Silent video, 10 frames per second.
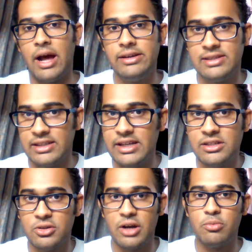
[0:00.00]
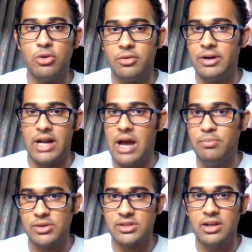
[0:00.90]
I suggest you get motivated. I
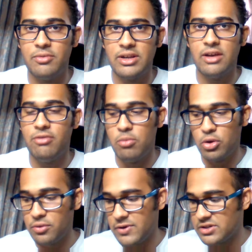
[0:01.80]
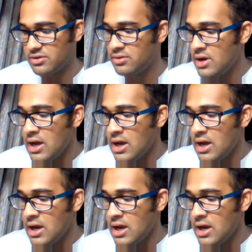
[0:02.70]
personally went there for motivation.